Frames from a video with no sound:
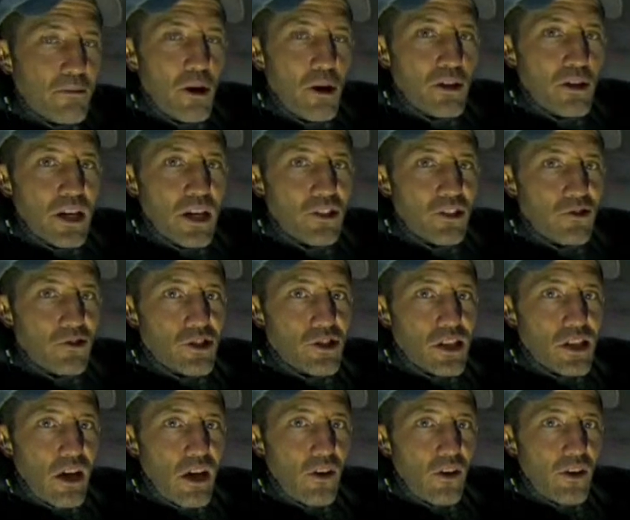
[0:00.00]
it won't utter
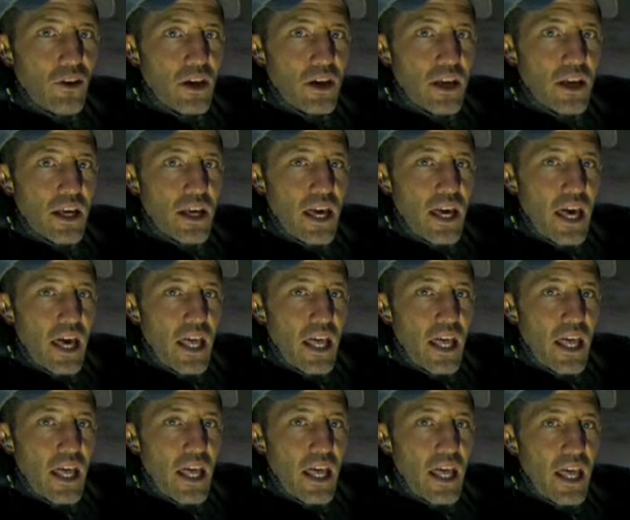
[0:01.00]
a sound
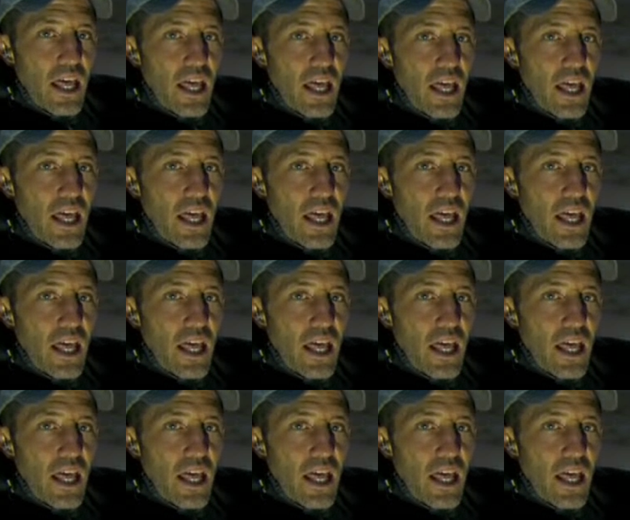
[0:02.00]
and i don't